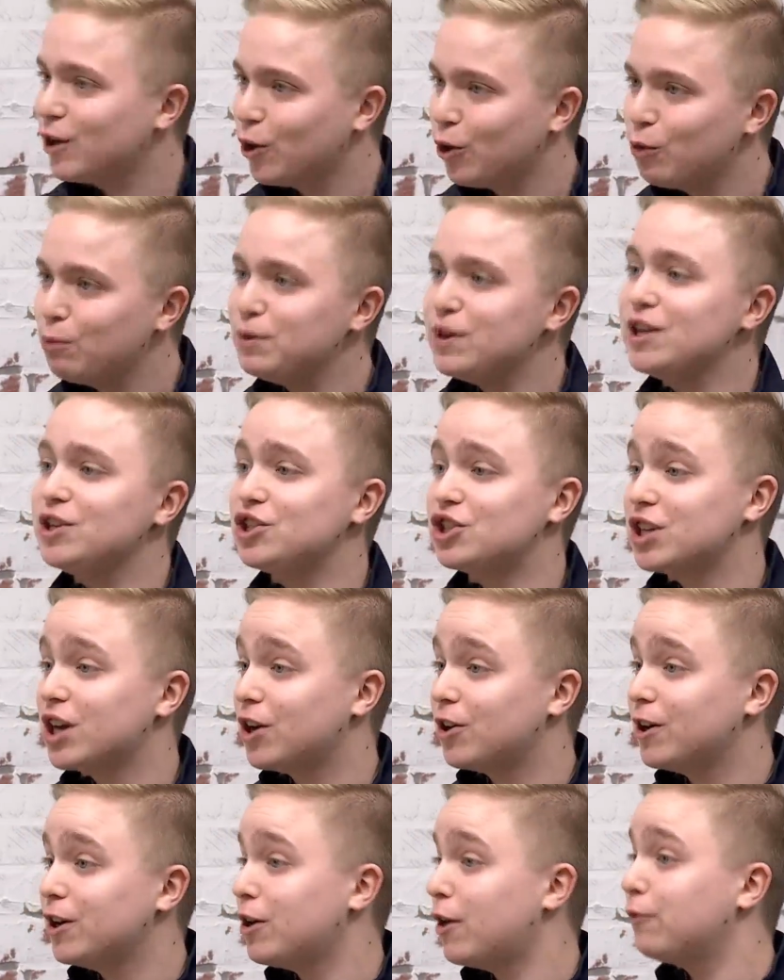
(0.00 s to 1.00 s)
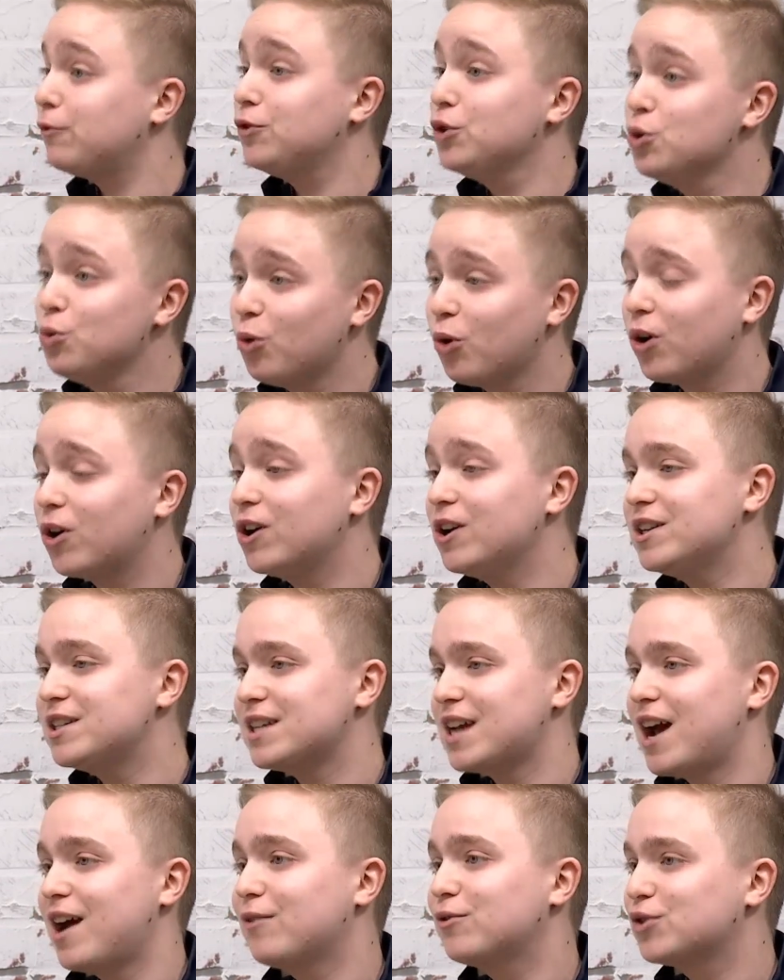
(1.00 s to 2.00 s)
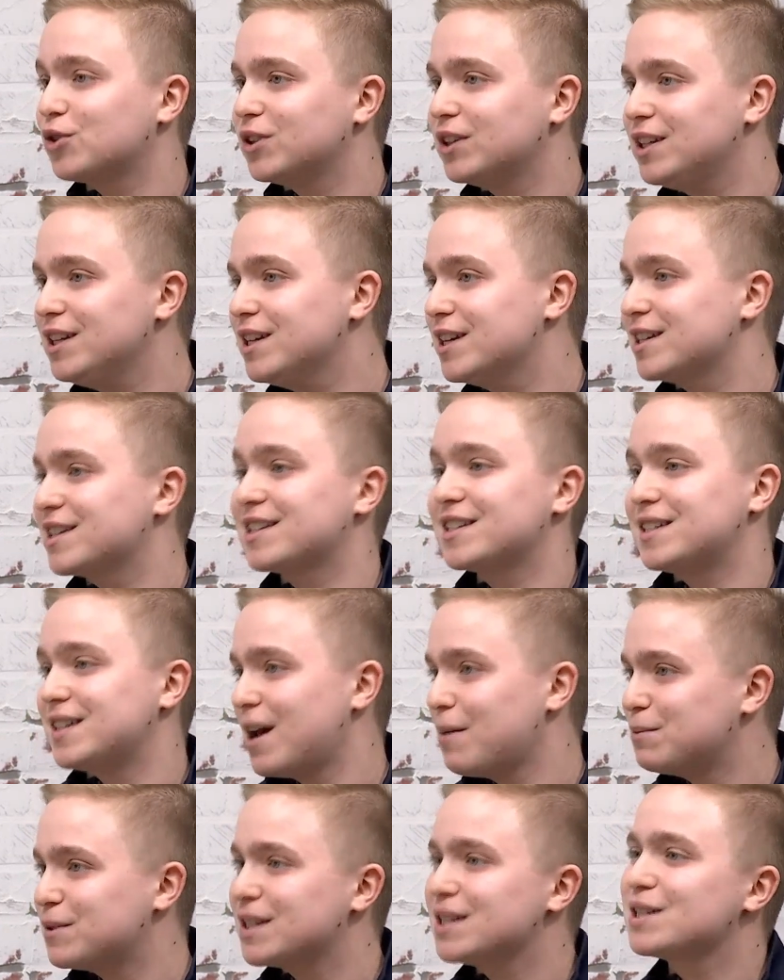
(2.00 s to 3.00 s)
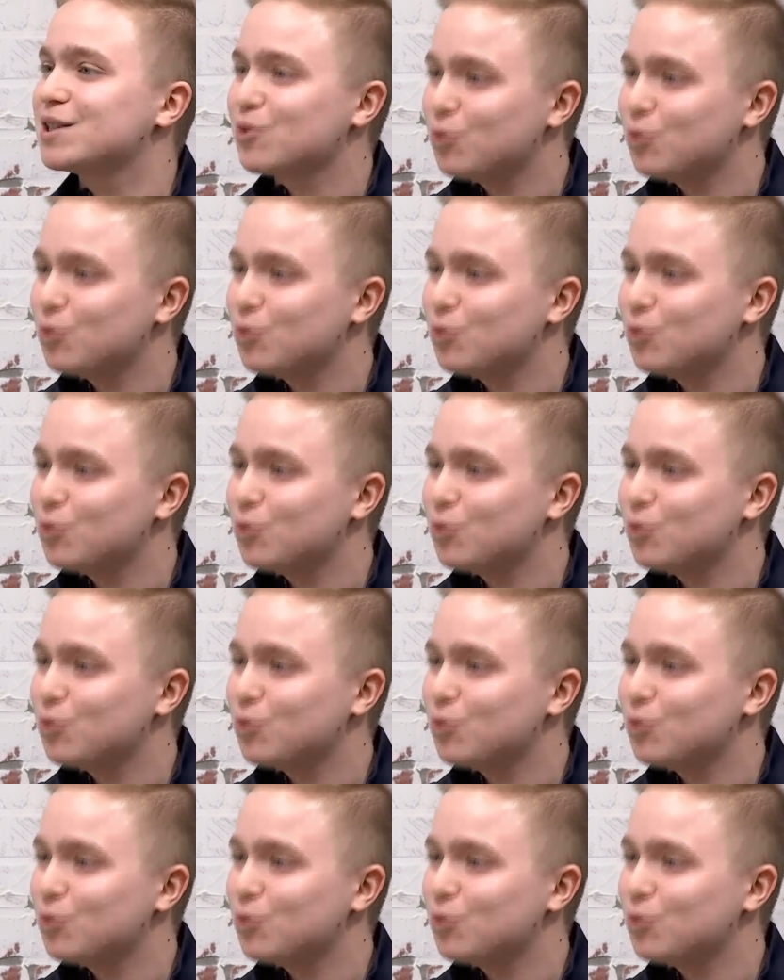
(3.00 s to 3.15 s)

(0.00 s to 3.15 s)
he'll be sharing a few words after he accepts his